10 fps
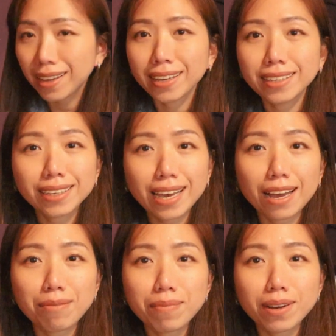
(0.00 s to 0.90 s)

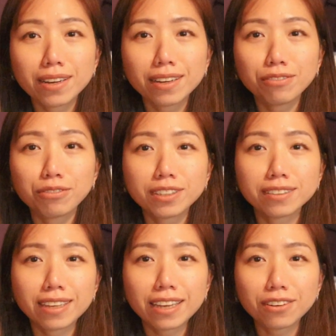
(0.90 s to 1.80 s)
yeah, but for the
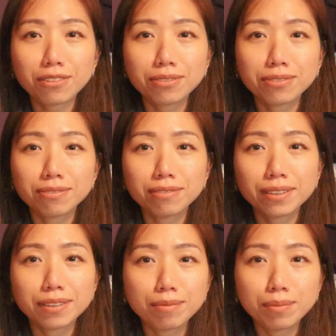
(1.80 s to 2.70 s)
sake of
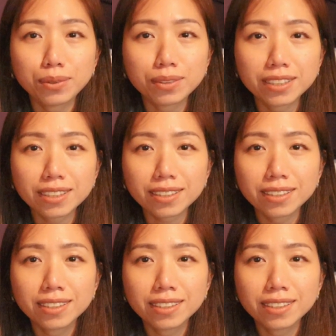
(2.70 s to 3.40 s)
beauty,